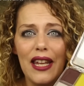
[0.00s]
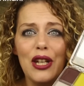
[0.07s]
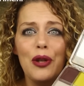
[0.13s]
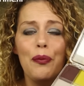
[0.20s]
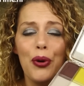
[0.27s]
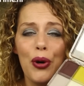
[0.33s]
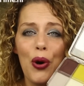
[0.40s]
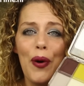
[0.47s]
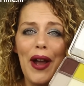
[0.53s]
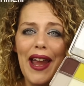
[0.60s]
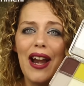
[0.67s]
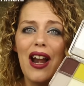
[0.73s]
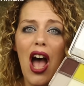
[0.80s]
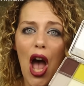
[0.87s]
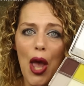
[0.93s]
in the
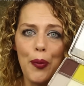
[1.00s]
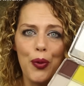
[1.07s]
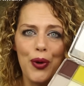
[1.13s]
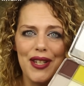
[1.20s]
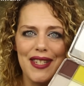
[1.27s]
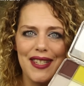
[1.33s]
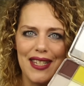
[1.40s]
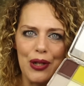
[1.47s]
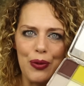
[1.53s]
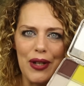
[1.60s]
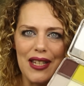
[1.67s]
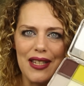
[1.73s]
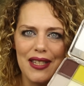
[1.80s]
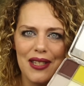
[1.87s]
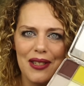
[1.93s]
ProAiir Hybrid
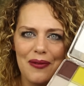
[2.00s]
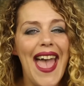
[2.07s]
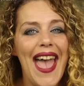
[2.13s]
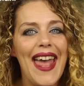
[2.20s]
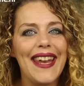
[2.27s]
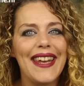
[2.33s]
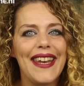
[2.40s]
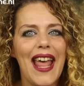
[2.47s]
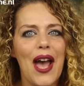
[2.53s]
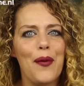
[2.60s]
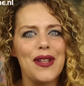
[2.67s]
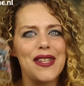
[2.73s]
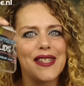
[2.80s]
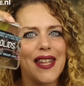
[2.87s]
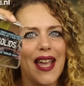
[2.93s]
series. And
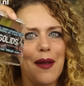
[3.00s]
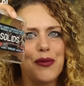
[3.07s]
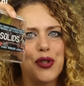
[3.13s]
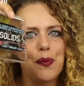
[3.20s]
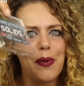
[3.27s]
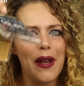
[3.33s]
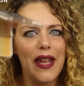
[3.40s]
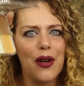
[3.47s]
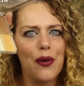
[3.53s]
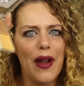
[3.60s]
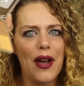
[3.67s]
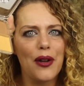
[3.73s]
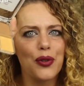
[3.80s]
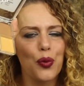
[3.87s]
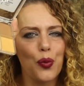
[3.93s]
now it's time to play
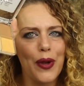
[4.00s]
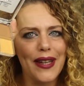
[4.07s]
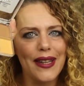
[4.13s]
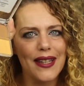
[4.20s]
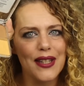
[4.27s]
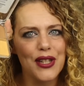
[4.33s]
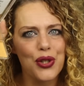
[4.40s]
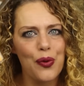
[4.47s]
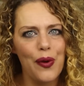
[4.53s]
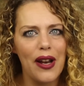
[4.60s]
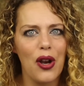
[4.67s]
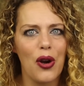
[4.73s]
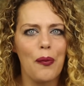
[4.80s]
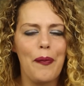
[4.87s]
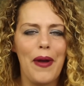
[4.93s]
around with the
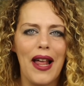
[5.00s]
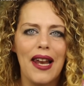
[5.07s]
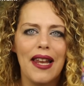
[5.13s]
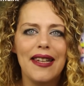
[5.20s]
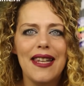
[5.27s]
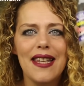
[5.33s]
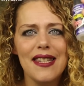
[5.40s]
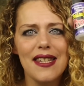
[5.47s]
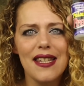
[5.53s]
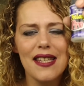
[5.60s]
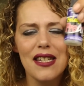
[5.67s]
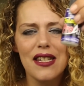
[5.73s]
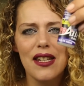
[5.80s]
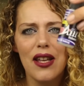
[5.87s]
Thriller palette. This is